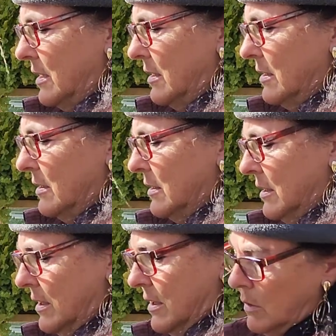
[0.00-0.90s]
here.
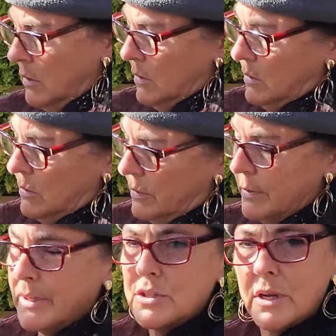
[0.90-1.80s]
I want to
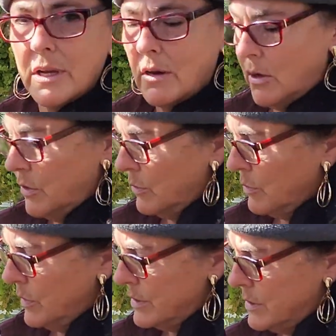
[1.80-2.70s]
make sure I get all the
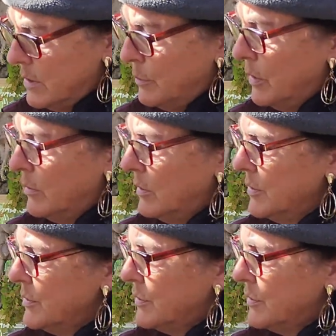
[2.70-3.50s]
roots in the bubbles,